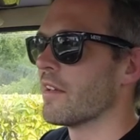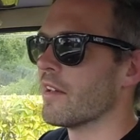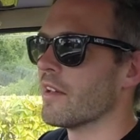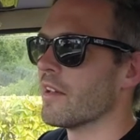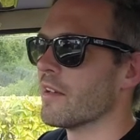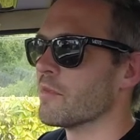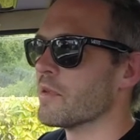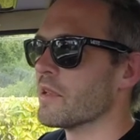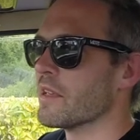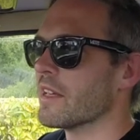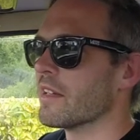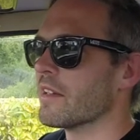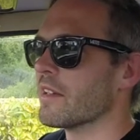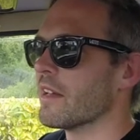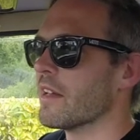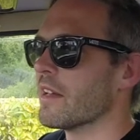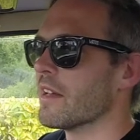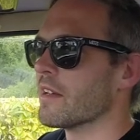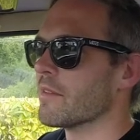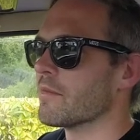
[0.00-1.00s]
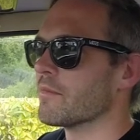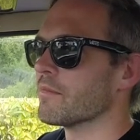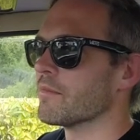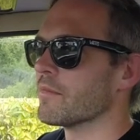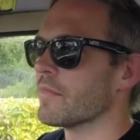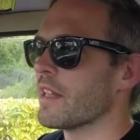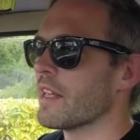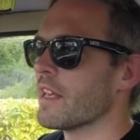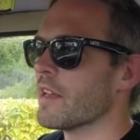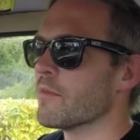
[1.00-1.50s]
a bit um,
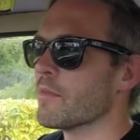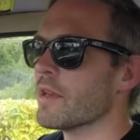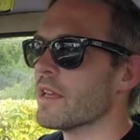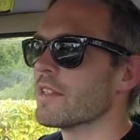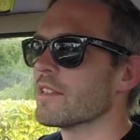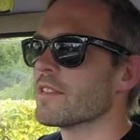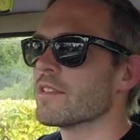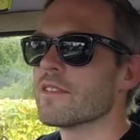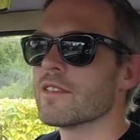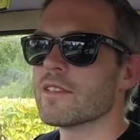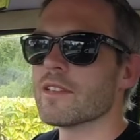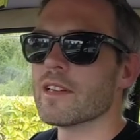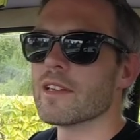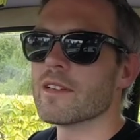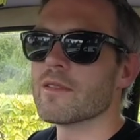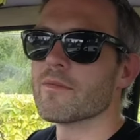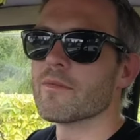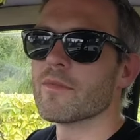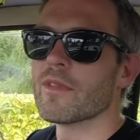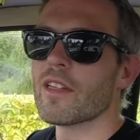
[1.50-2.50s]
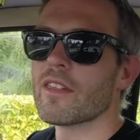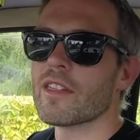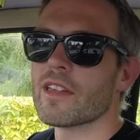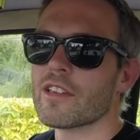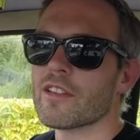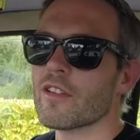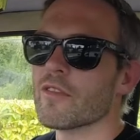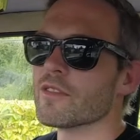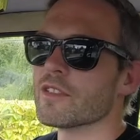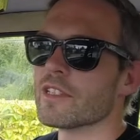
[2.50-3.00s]
hit and miss. Um, I
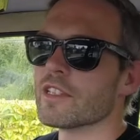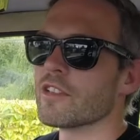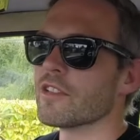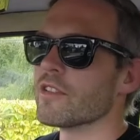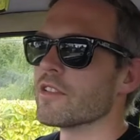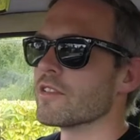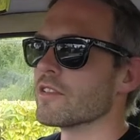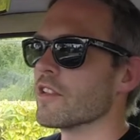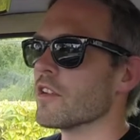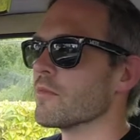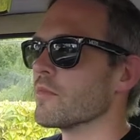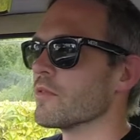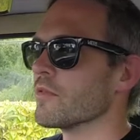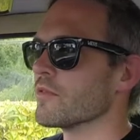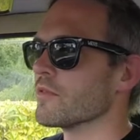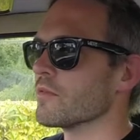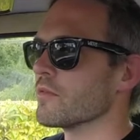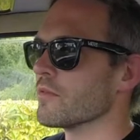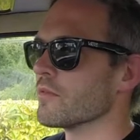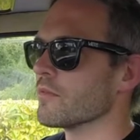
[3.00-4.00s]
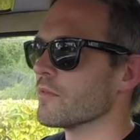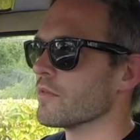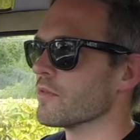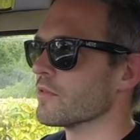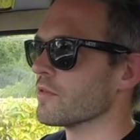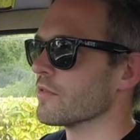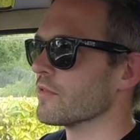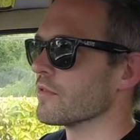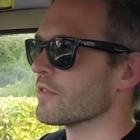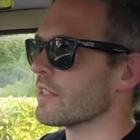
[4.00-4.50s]
think obviously good examples will, will
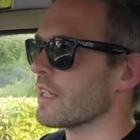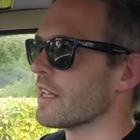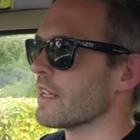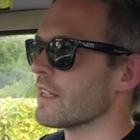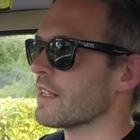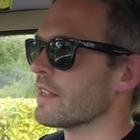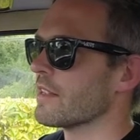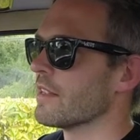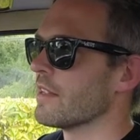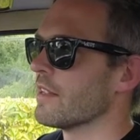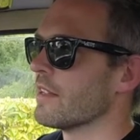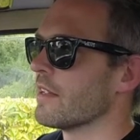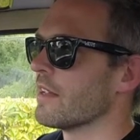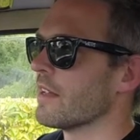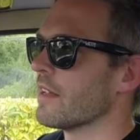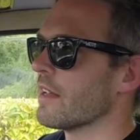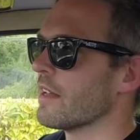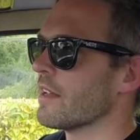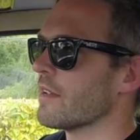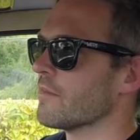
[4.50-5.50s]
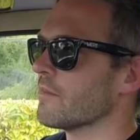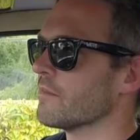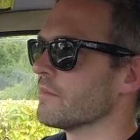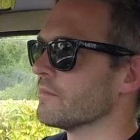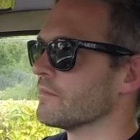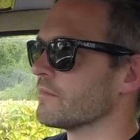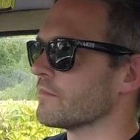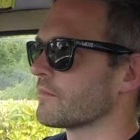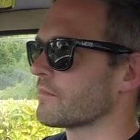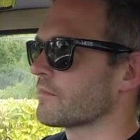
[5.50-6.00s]
sort of stay um,
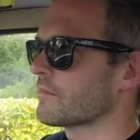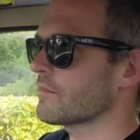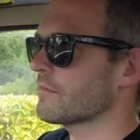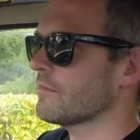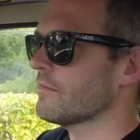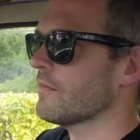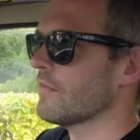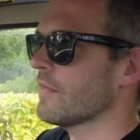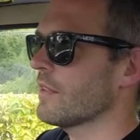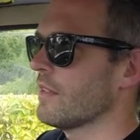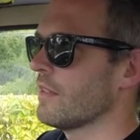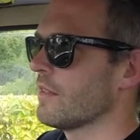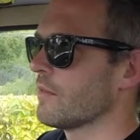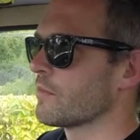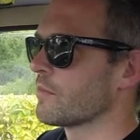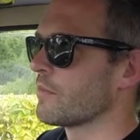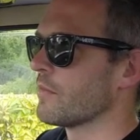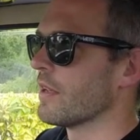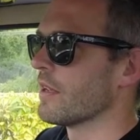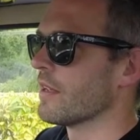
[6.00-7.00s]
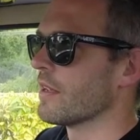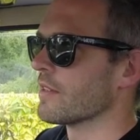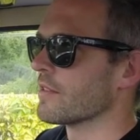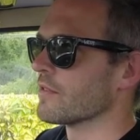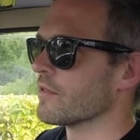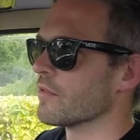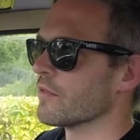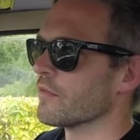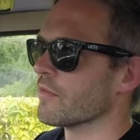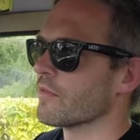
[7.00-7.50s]
uh,
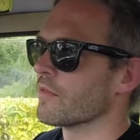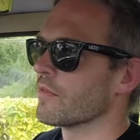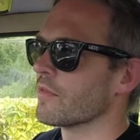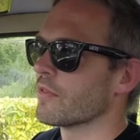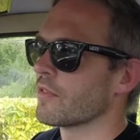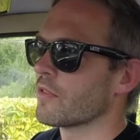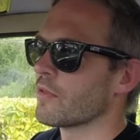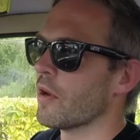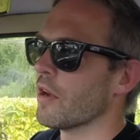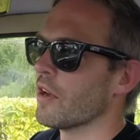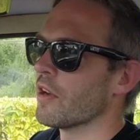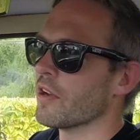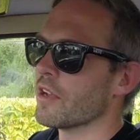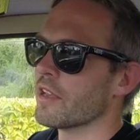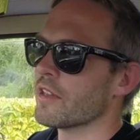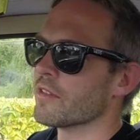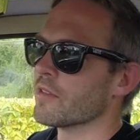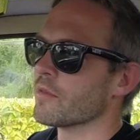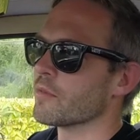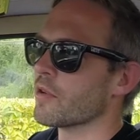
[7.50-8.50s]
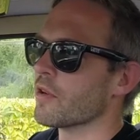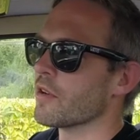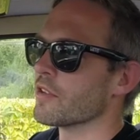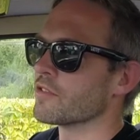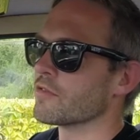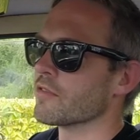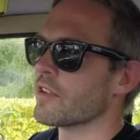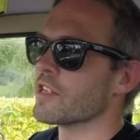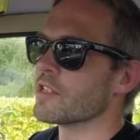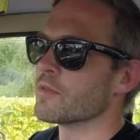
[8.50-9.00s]
sort of quite high in the
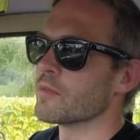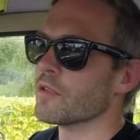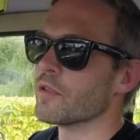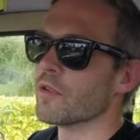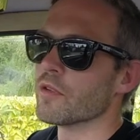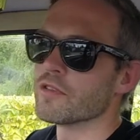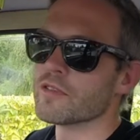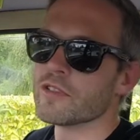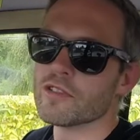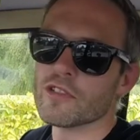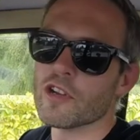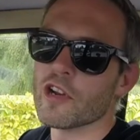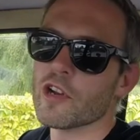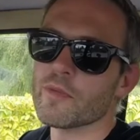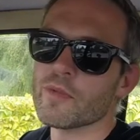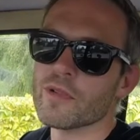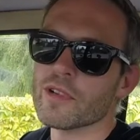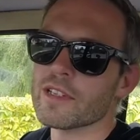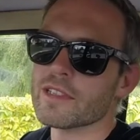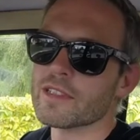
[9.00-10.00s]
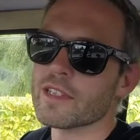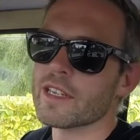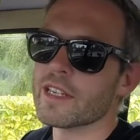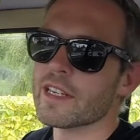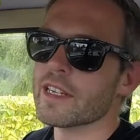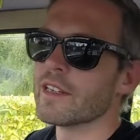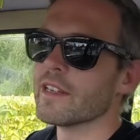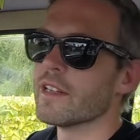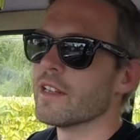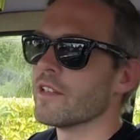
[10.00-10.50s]
price range, but not as desirable as
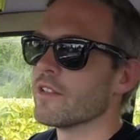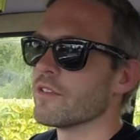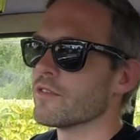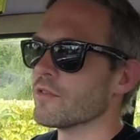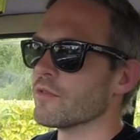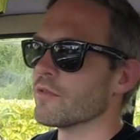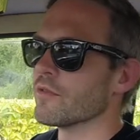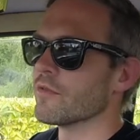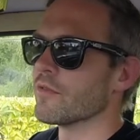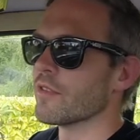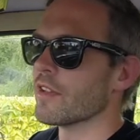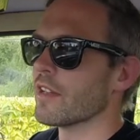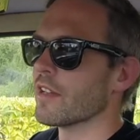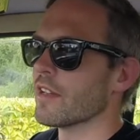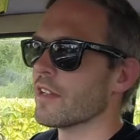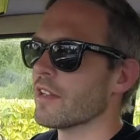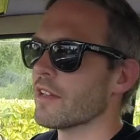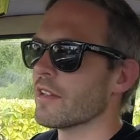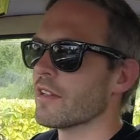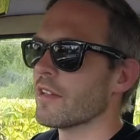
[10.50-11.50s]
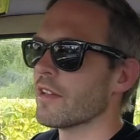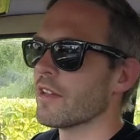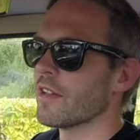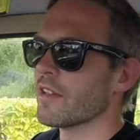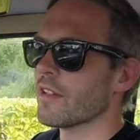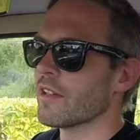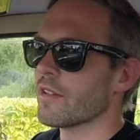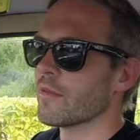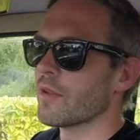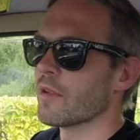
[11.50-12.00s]
a sort of uh, a,
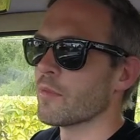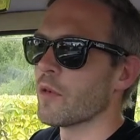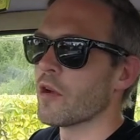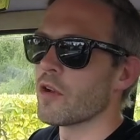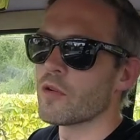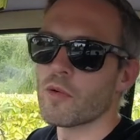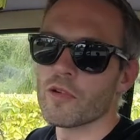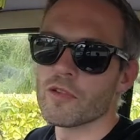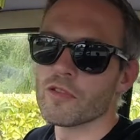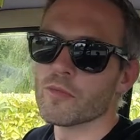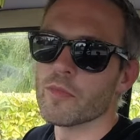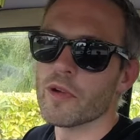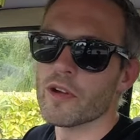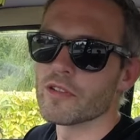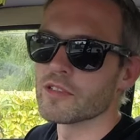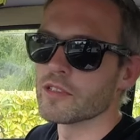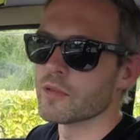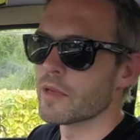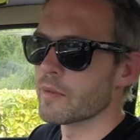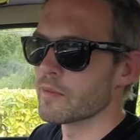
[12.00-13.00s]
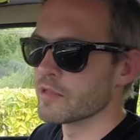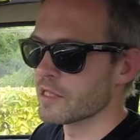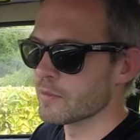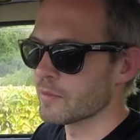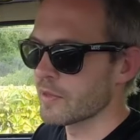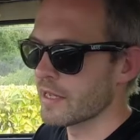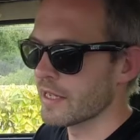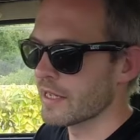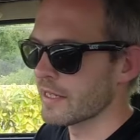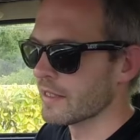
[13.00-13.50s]
uh, a Mark One or a Mark Two
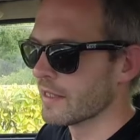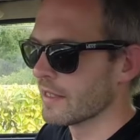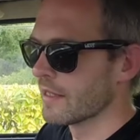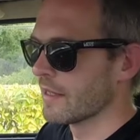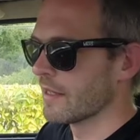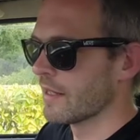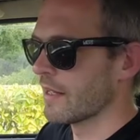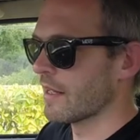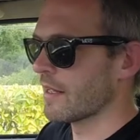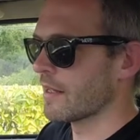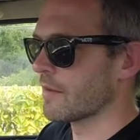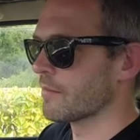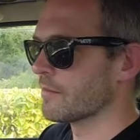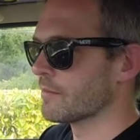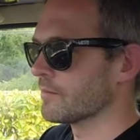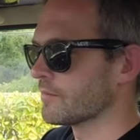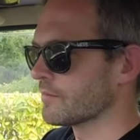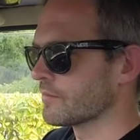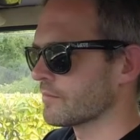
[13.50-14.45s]
MGB. Um,